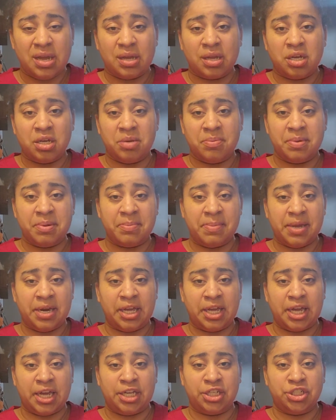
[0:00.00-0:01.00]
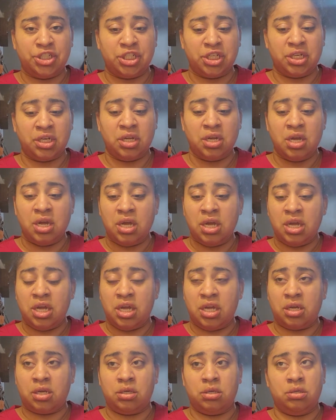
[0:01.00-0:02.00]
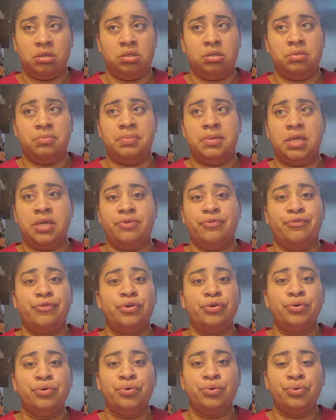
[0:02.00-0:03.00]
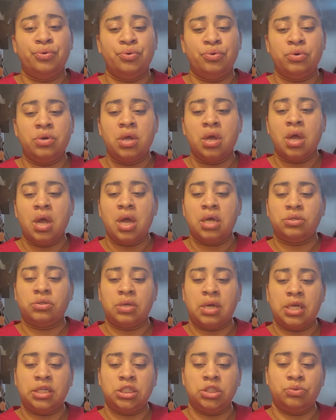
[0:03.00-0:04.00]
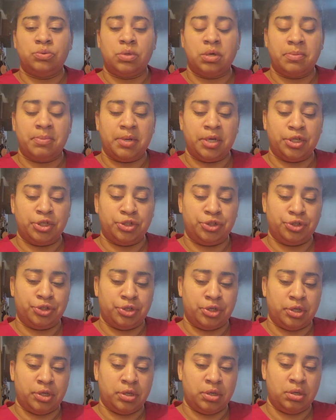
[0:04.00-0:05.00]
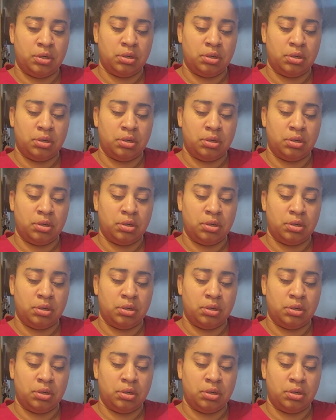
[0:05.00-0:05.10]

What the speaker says: It could be medication. It could be food. So I just want to make sure